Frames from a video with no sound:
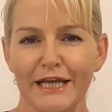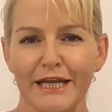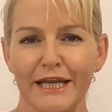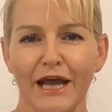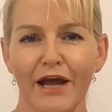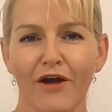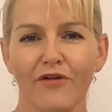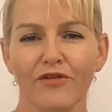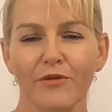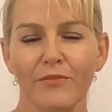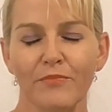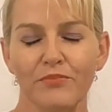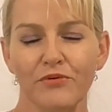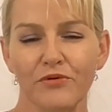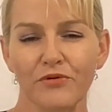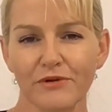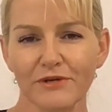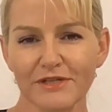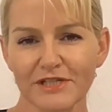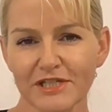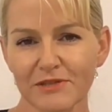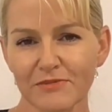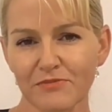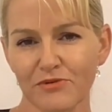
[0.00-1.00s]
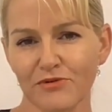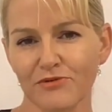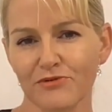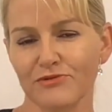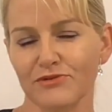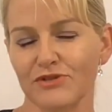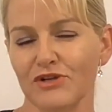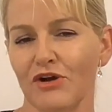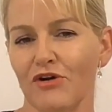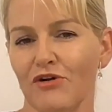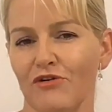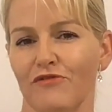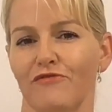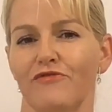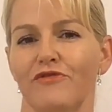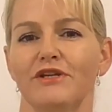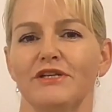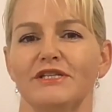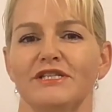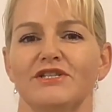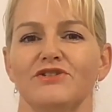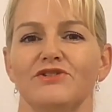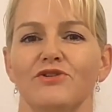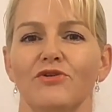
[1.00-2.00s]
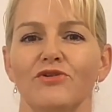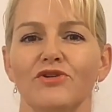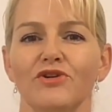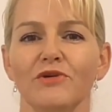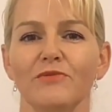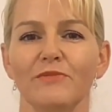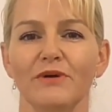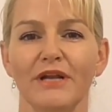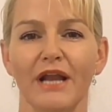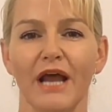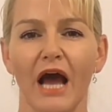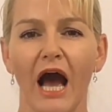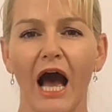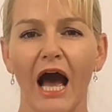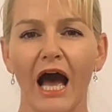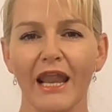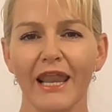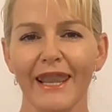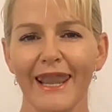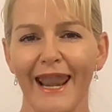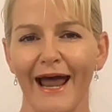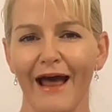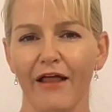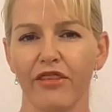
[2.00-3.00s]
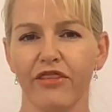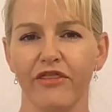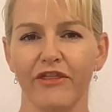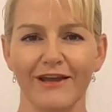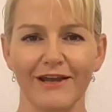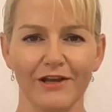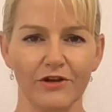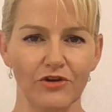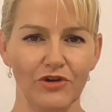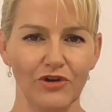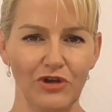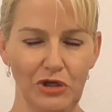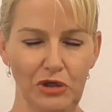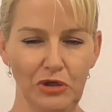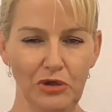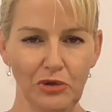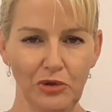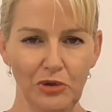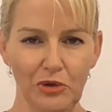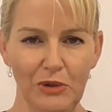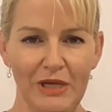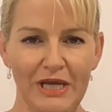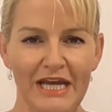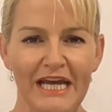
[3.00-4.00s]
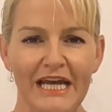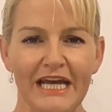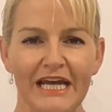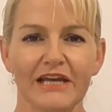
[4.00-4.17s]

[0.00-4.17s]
Now, the principles of this document are nothing new.